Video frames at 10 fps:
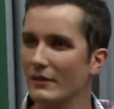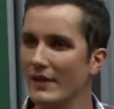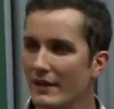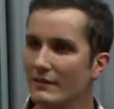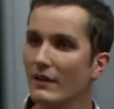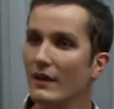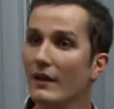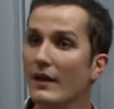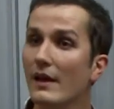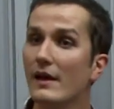of x.
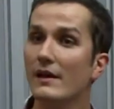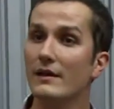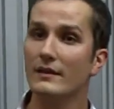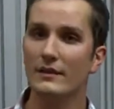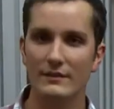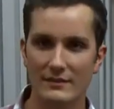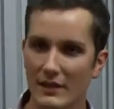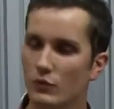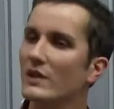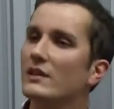
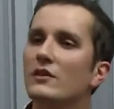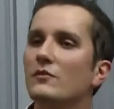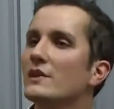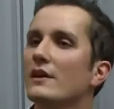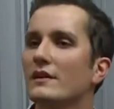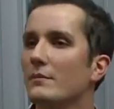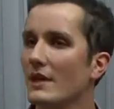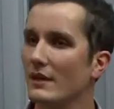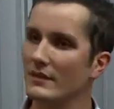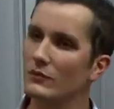That will give me an
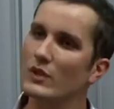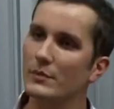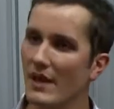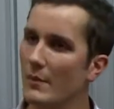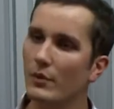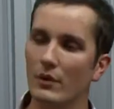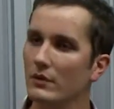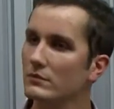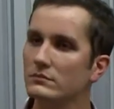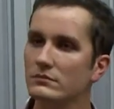embed that will be
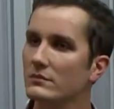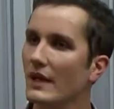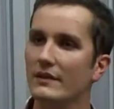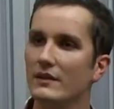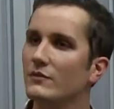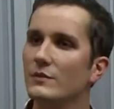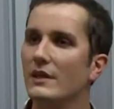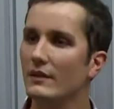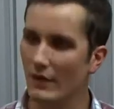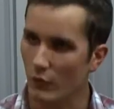ample and give
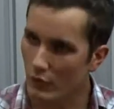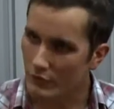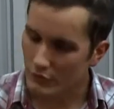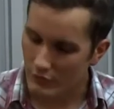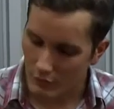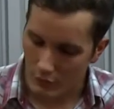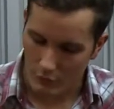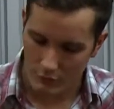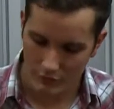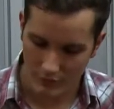me who's,
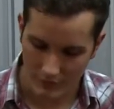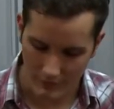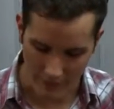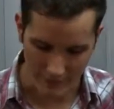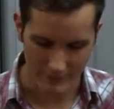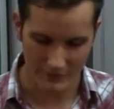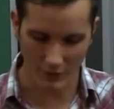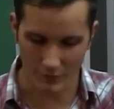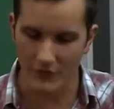who's I mean, some